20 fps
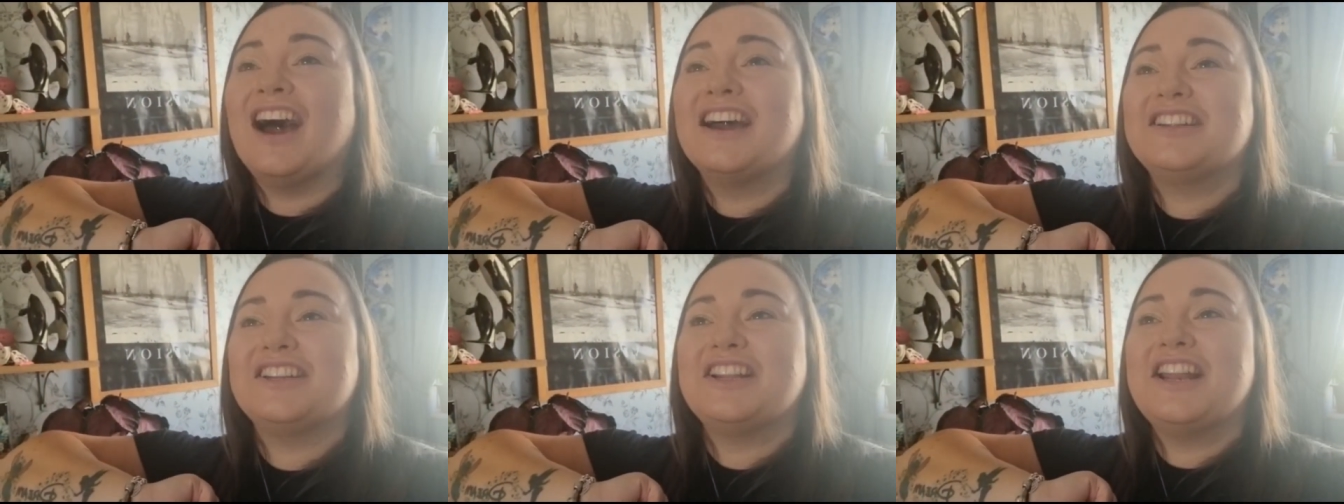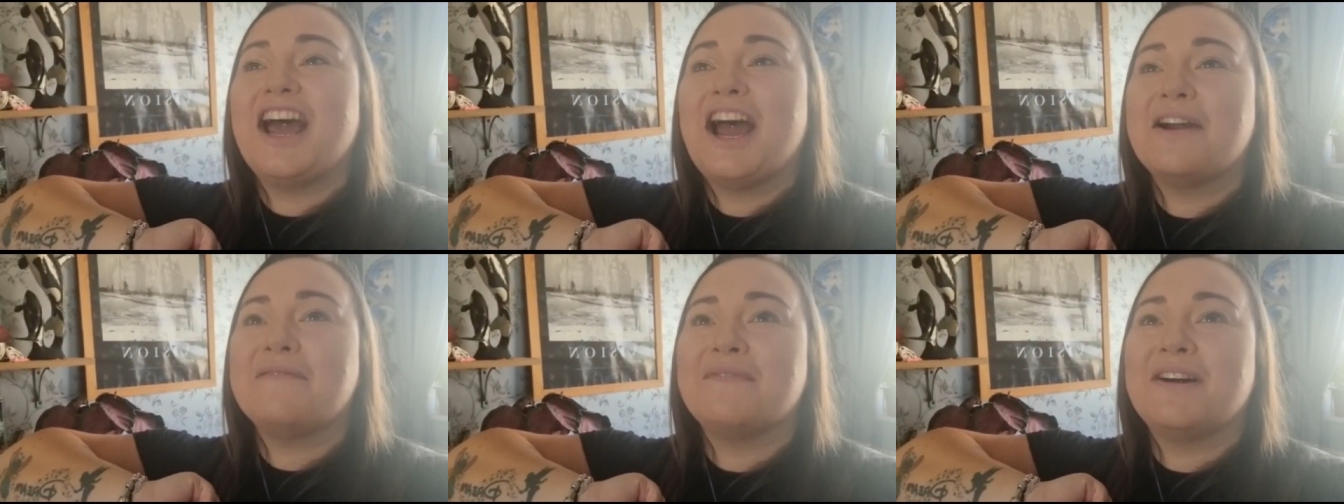I don't
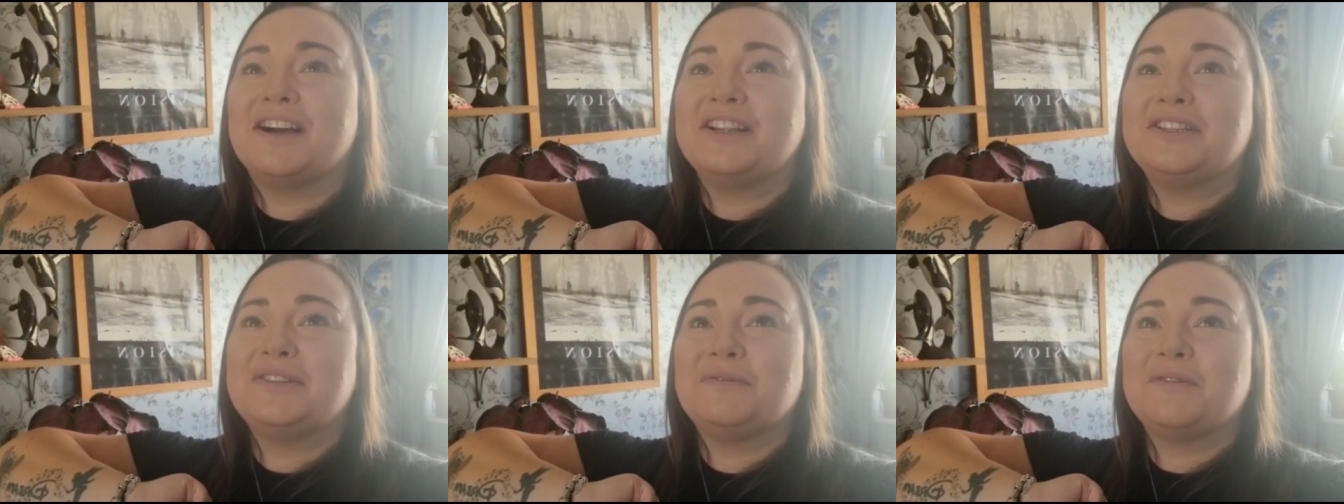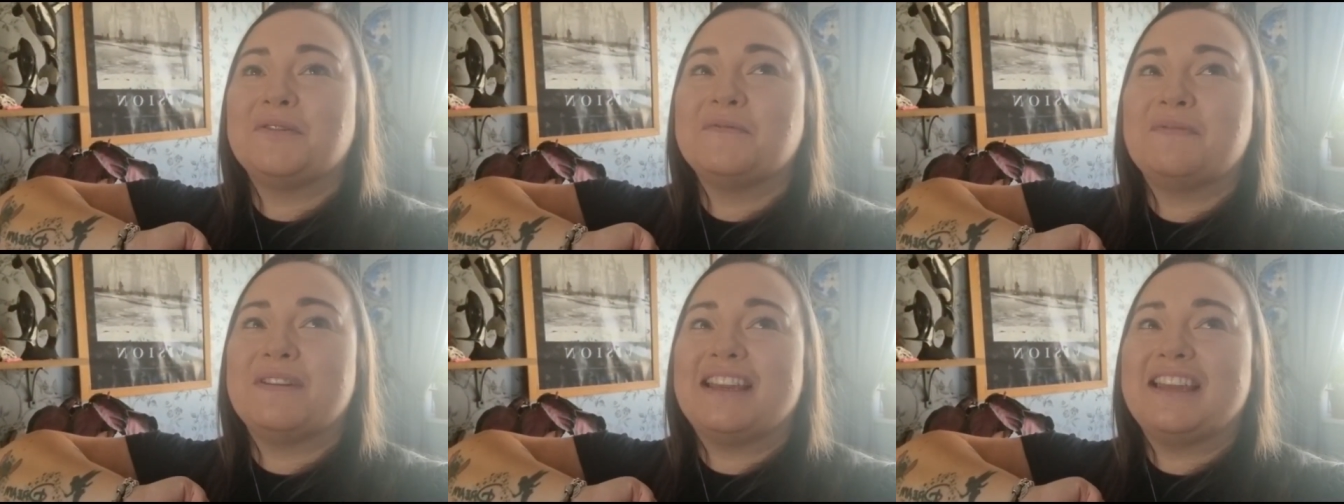know how much
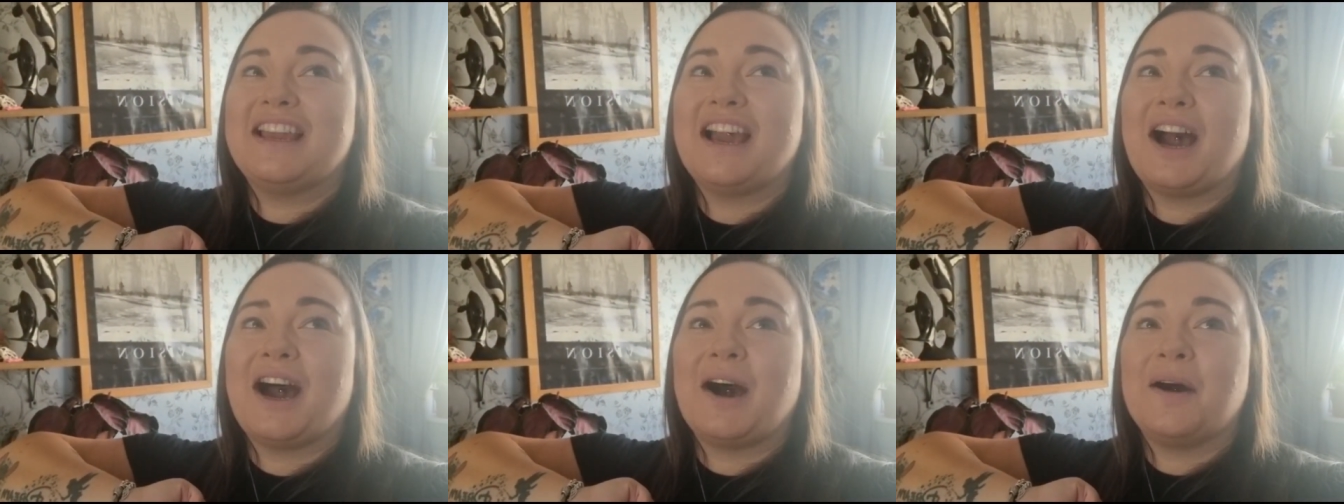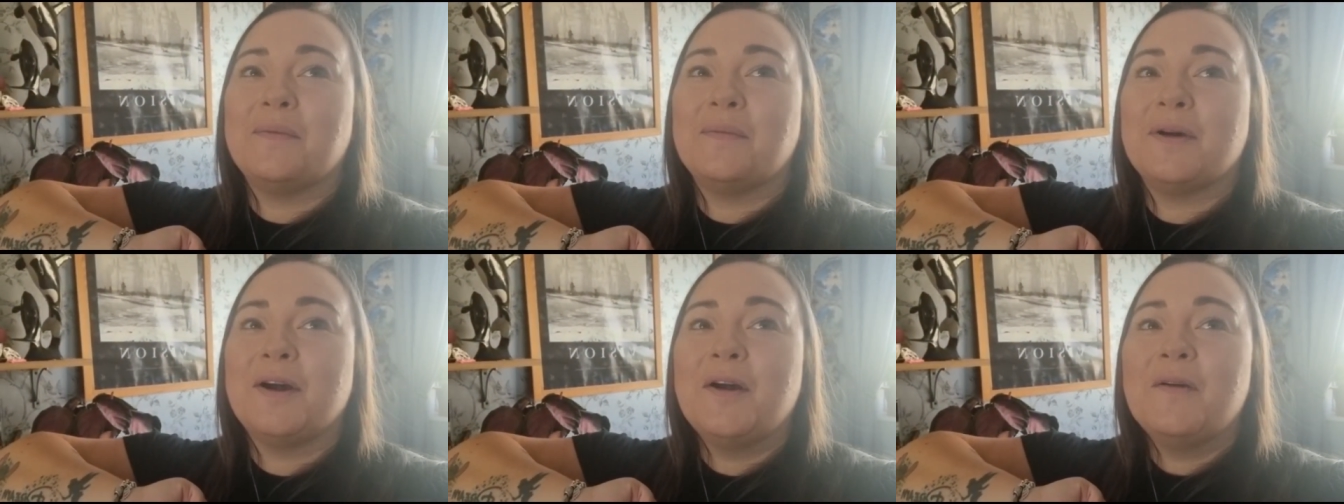will be
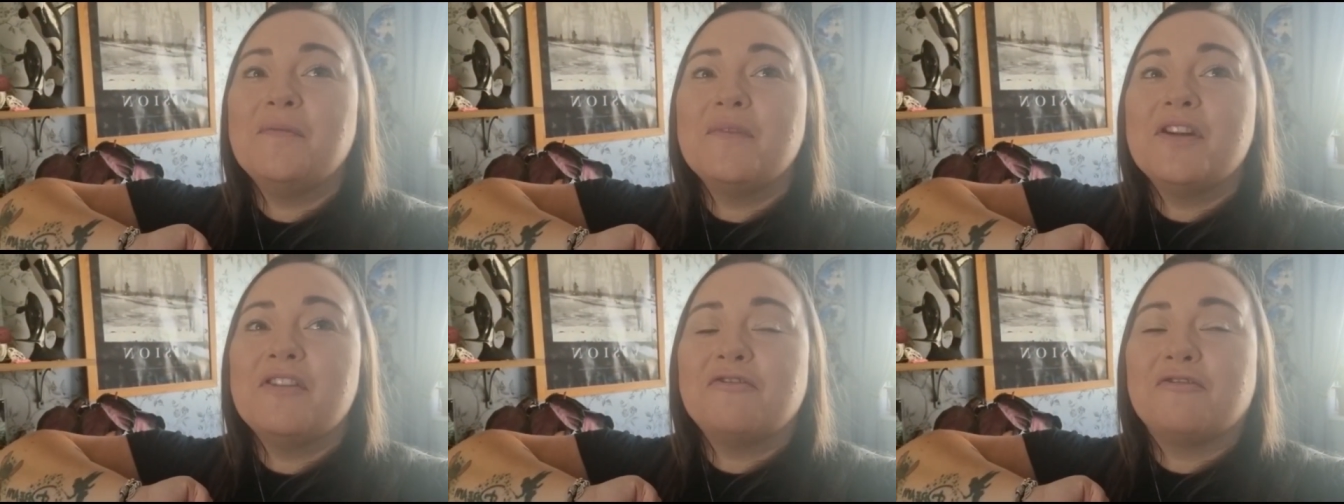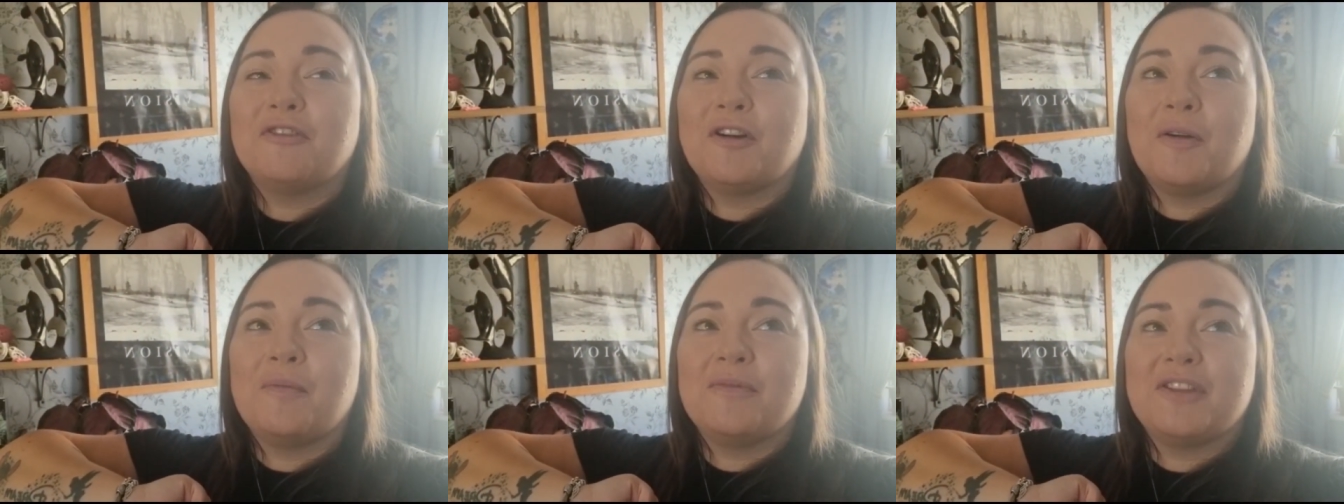up
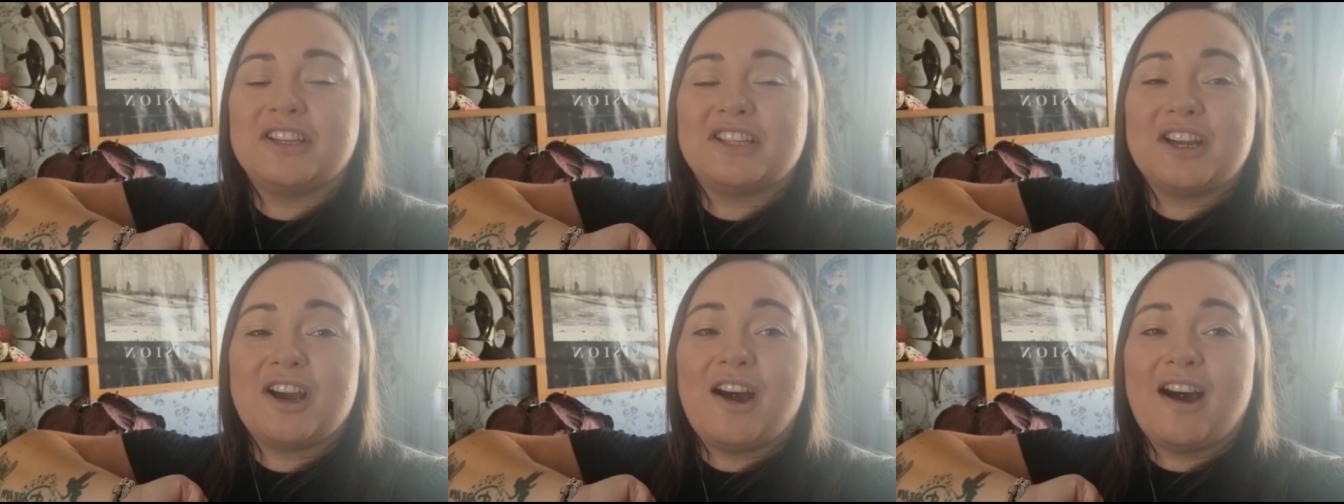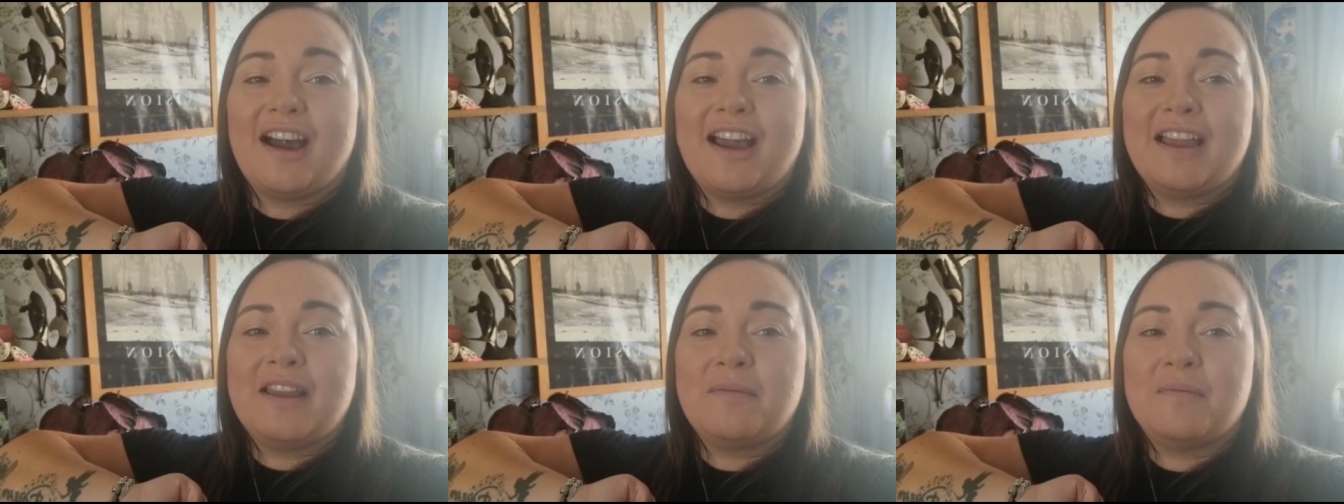from the
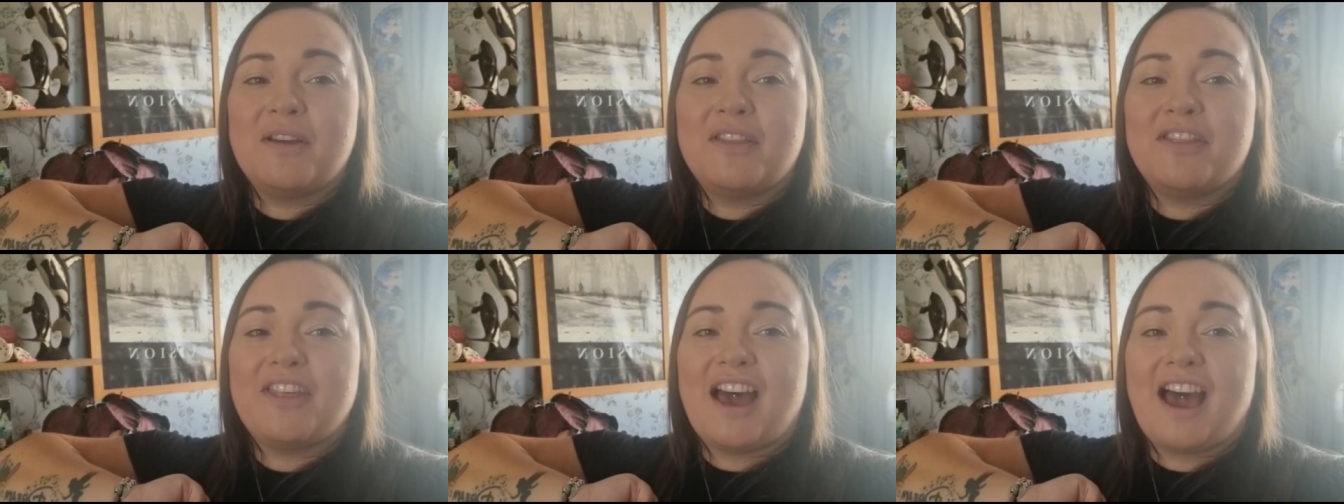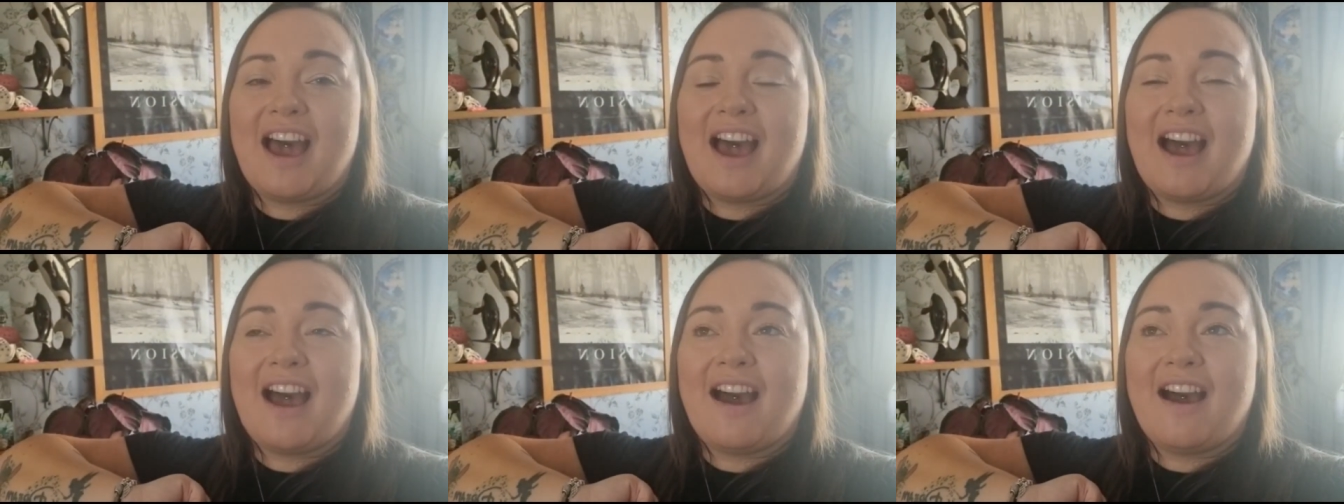time
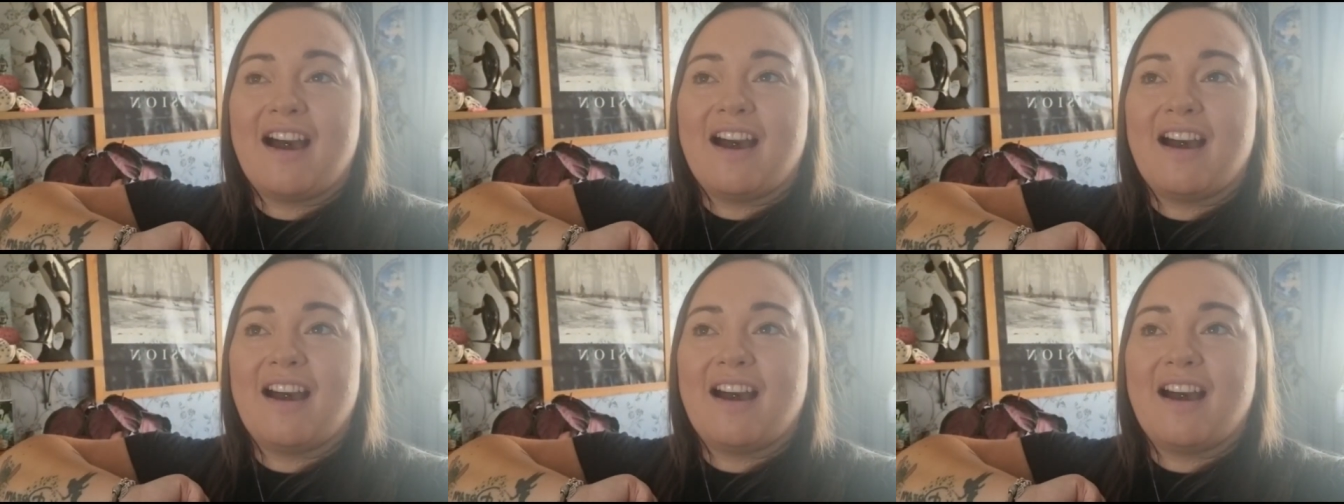that